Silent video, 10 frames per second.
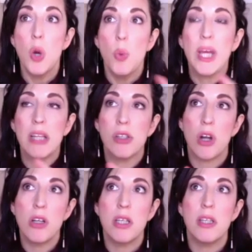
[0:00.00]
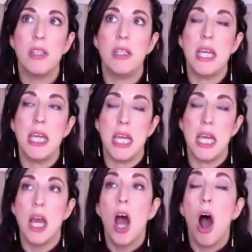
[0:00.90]
we can start to
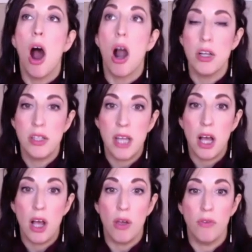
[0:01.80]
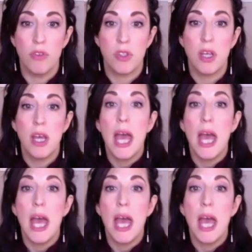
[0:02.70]
see ourselves